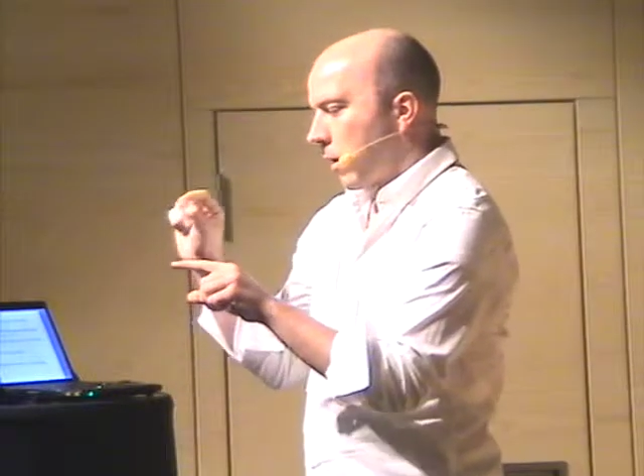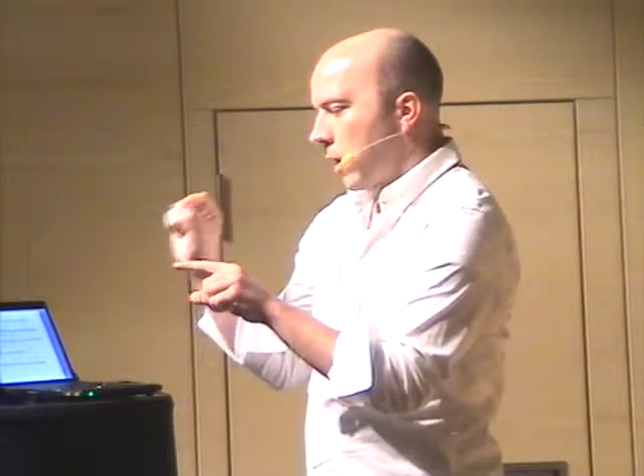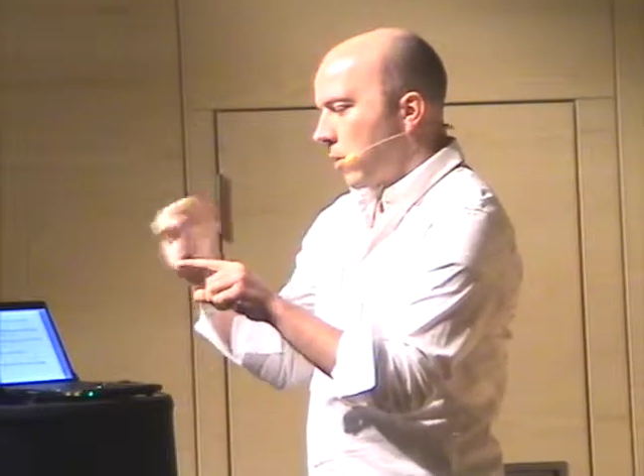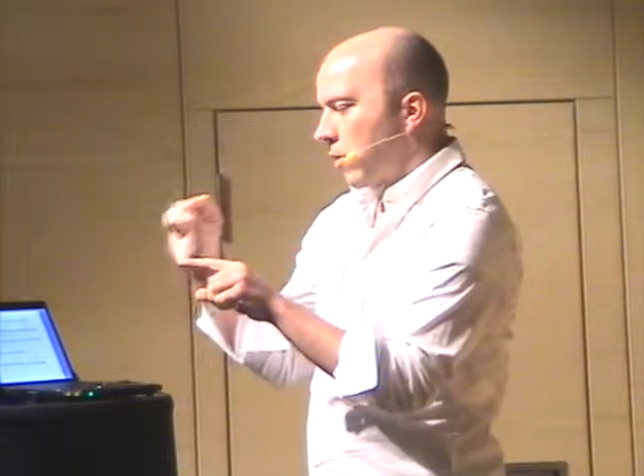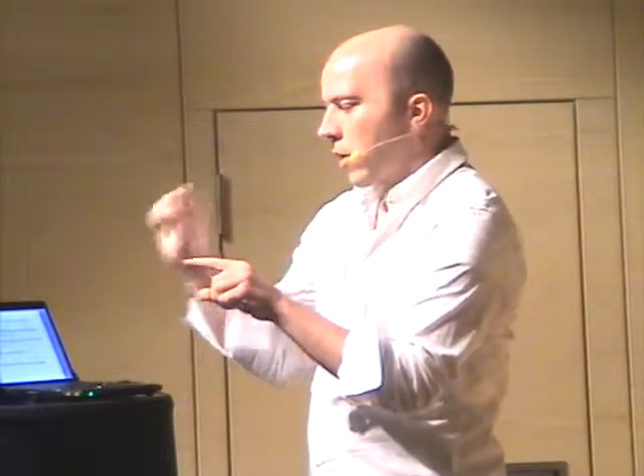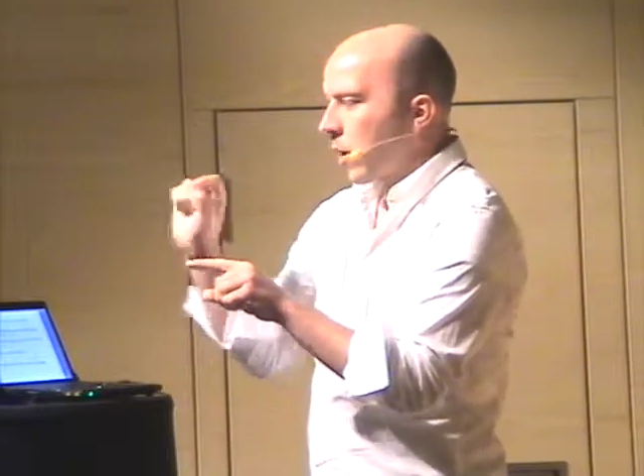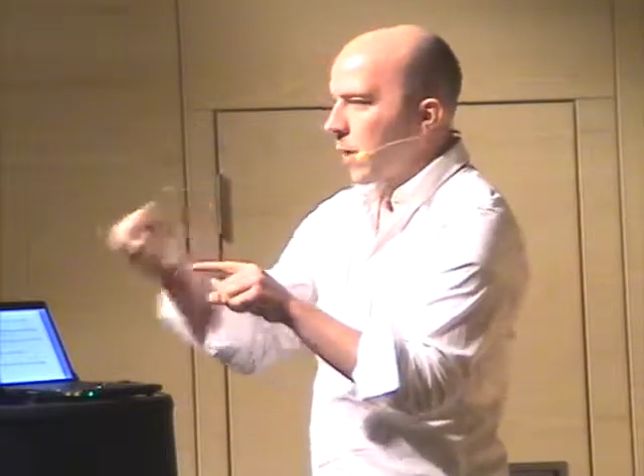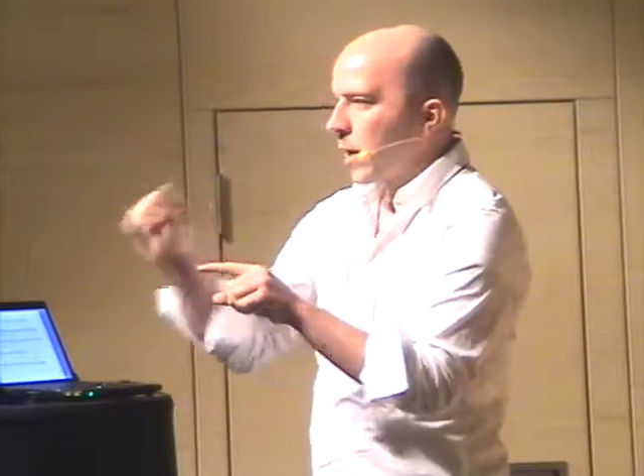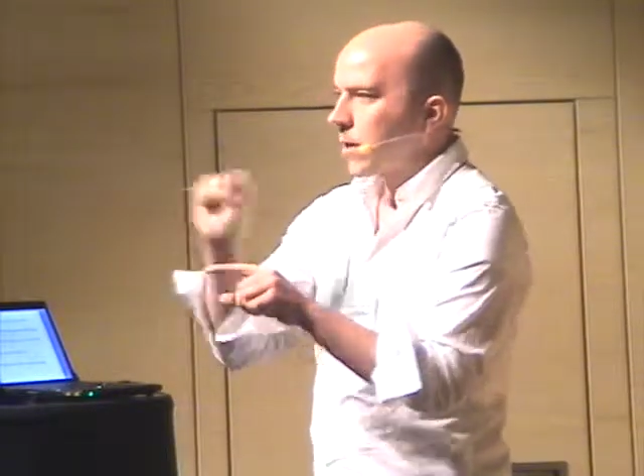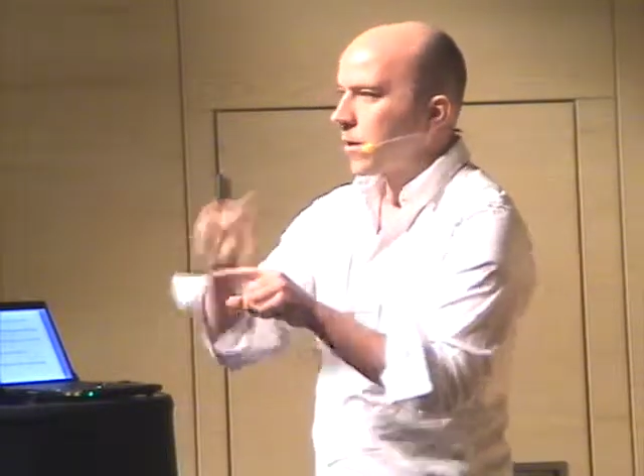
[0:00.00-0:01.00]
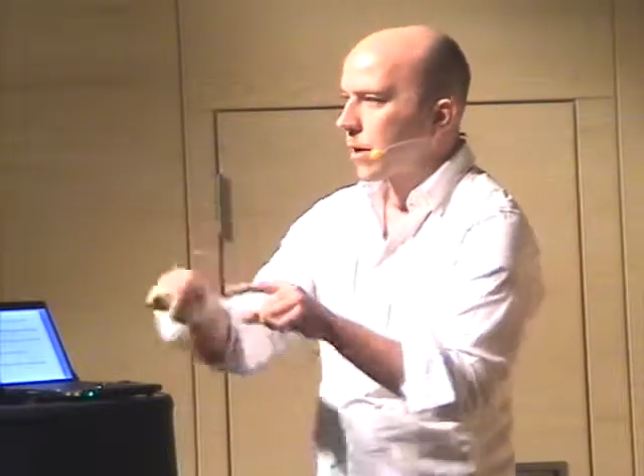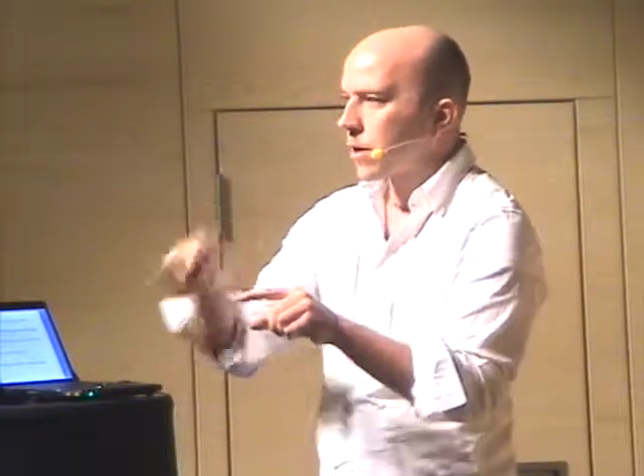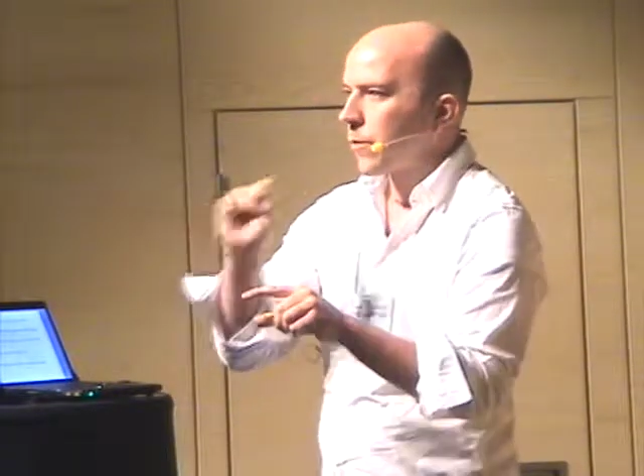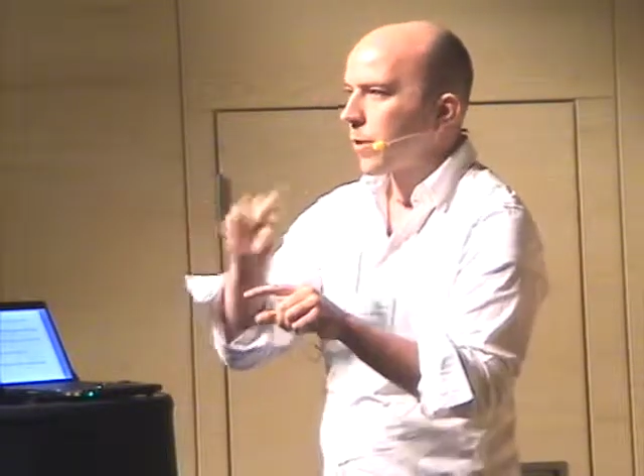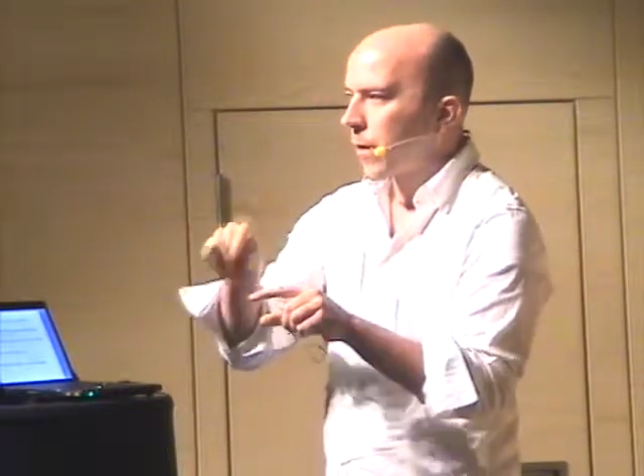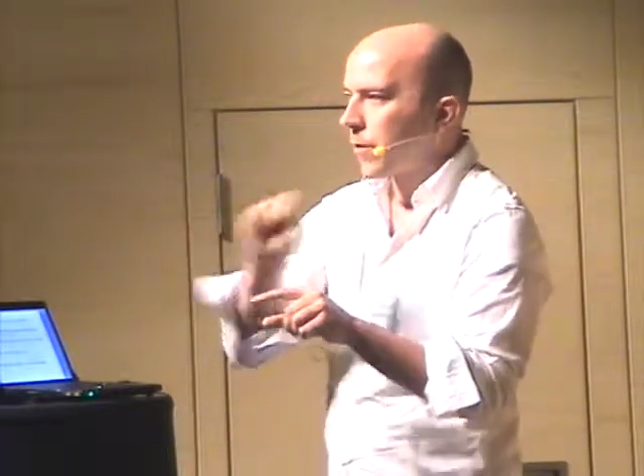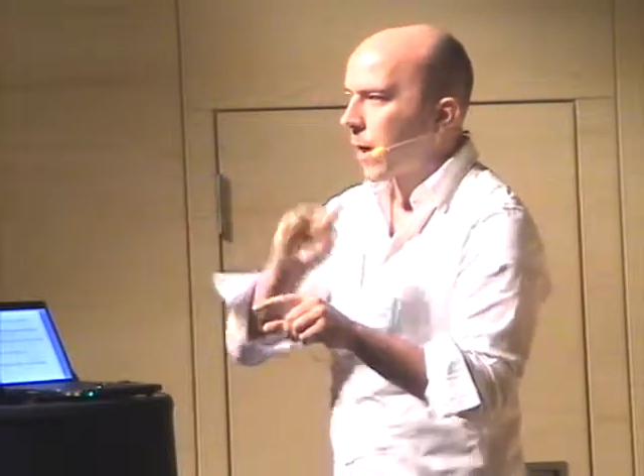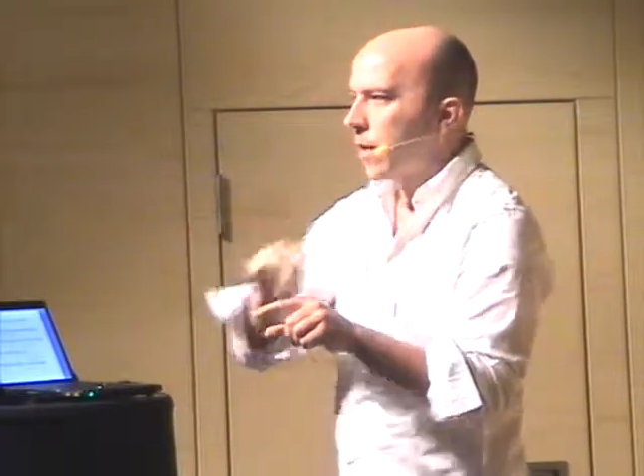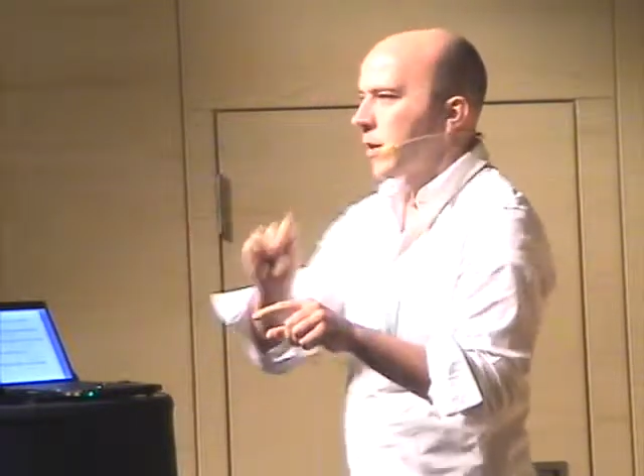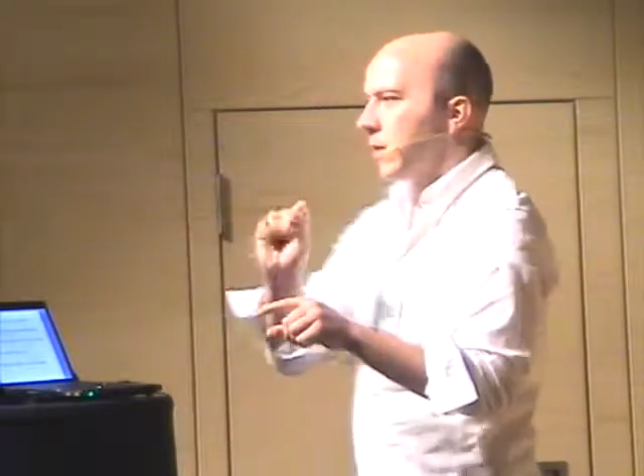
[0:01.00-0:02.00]
these drawing commands into
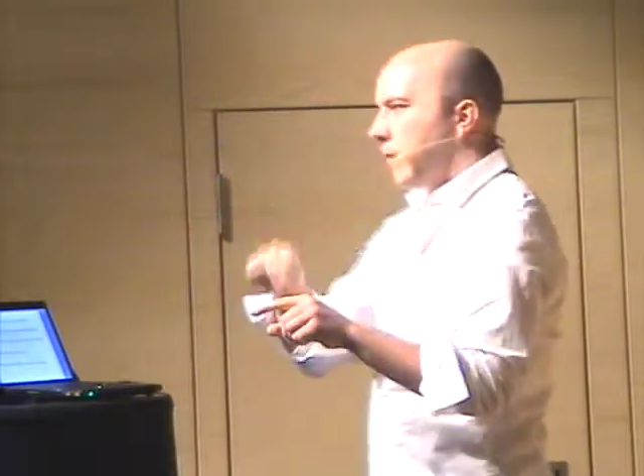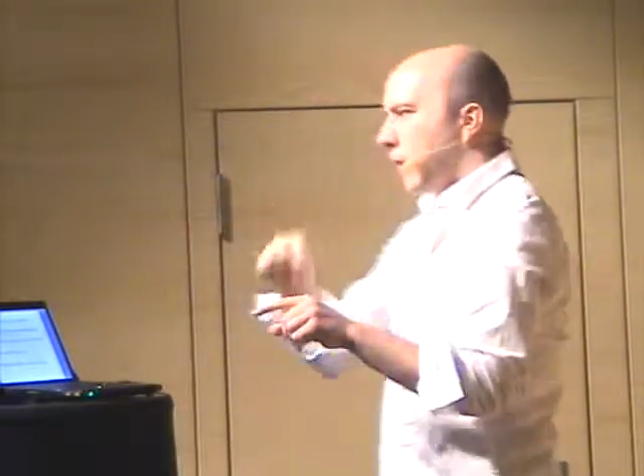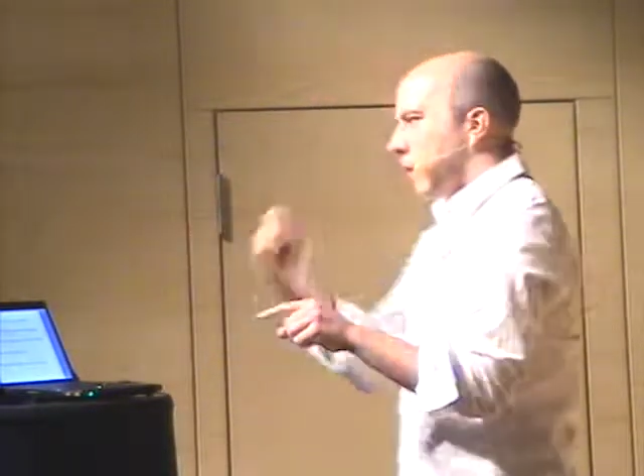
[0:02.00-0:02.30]
HTML5 canvas is